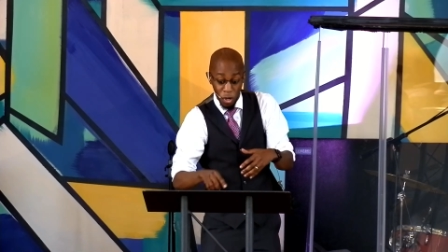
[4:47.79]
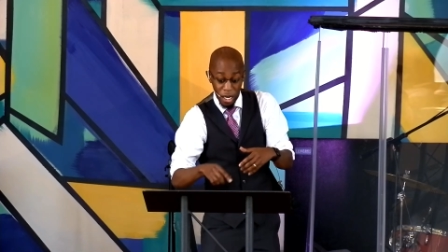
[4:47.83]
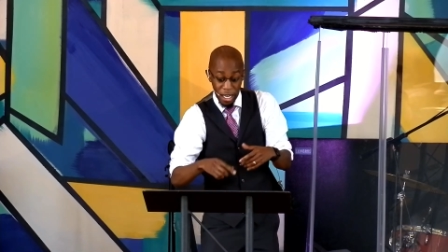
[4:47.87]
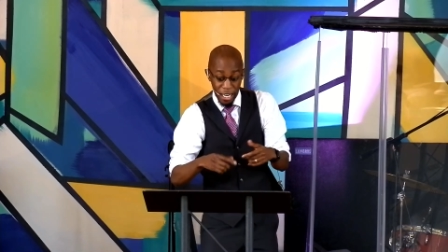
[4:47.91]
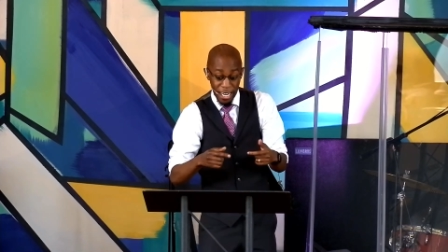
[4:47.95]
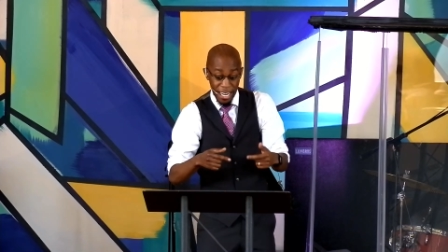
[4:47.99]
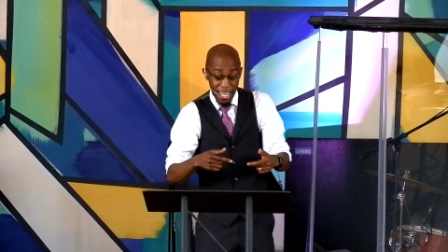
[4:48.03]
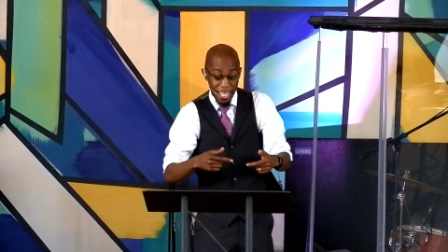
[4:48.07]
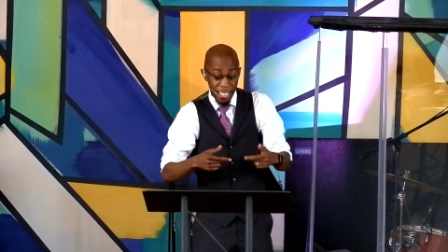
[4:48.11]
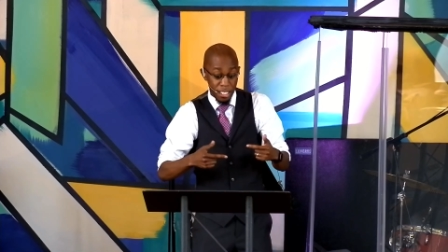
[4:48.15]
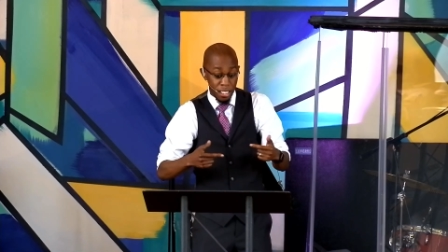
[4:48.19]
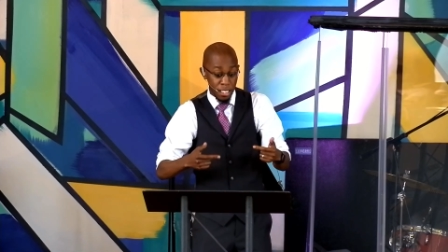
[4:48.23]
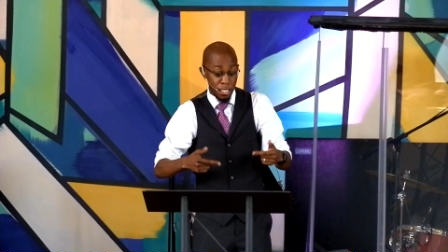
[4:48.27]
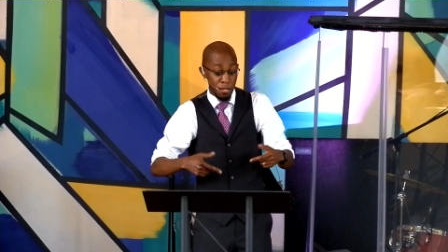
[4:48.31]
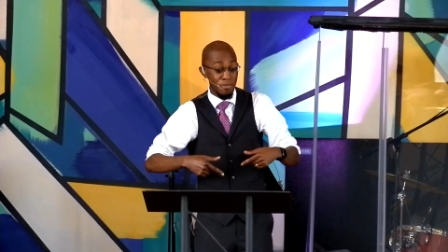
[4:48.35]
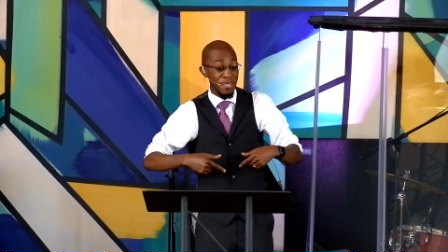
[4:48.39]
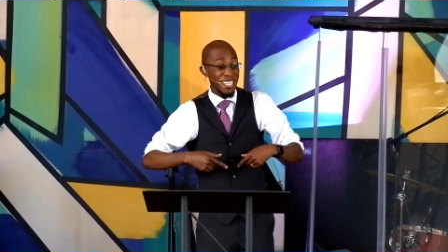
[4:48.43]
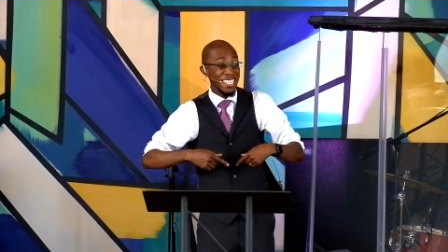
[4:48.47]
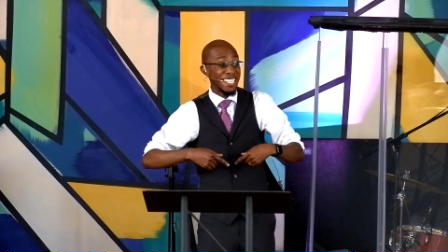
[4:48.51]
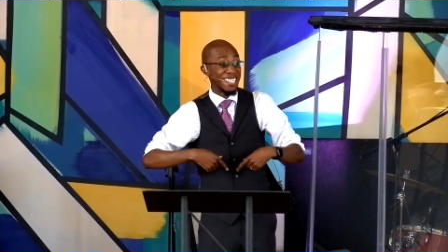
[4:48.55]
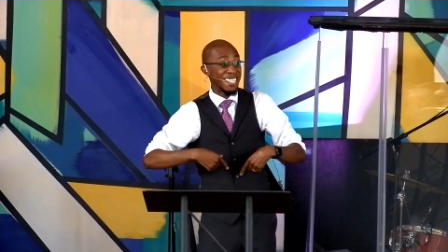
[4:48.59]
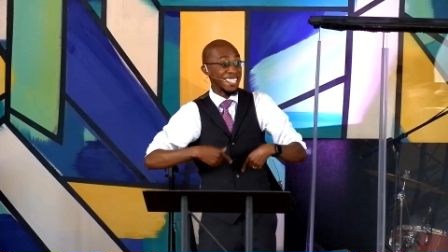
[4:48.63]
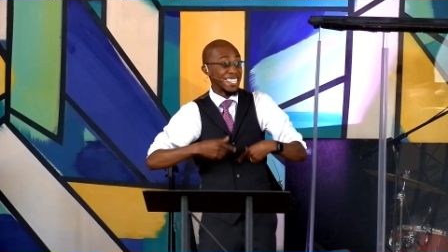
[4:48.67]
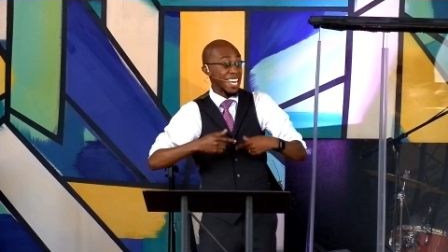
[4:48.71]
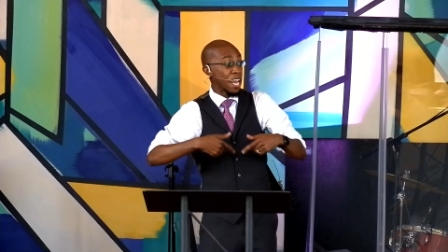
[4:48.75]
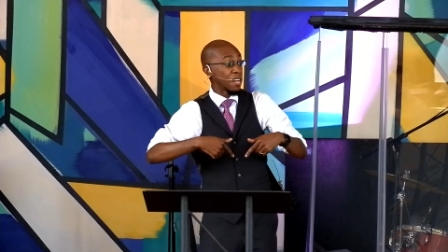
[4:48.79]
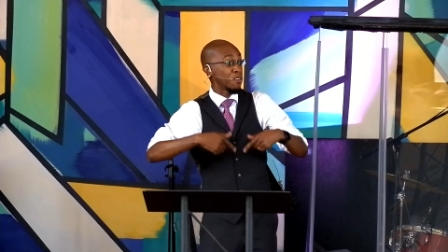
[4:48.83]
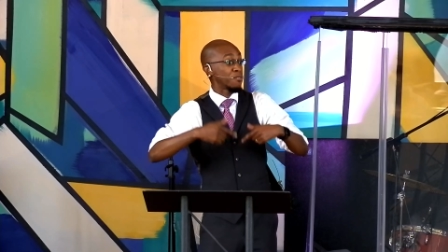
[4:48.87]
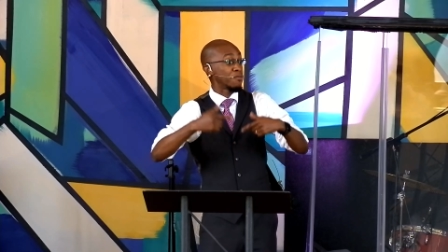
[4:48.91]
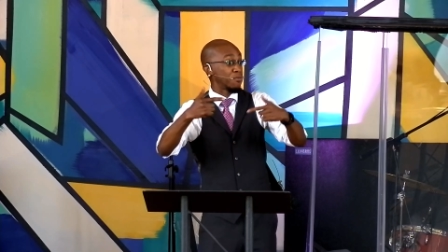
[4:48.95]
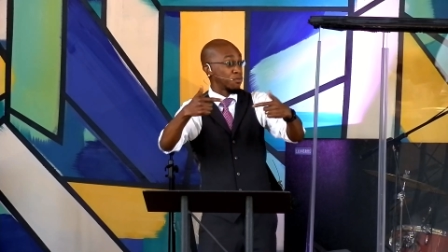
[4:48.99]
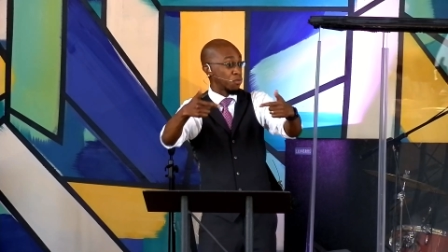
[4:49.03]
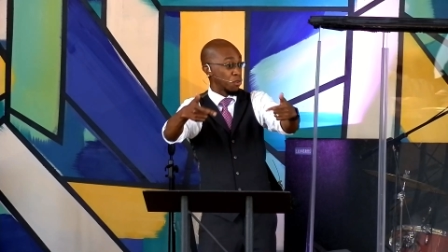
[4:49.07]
what it is to be set